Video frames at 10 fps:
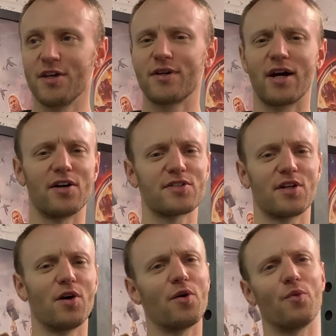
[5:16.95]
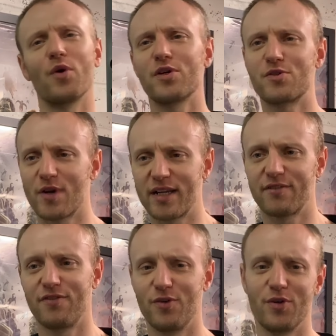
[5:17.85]
you get asked a lot, what are you training
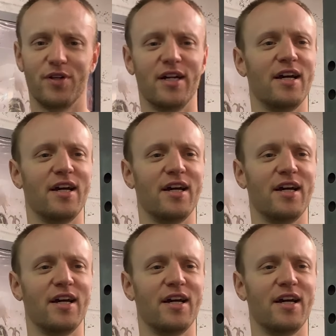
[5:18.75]
for?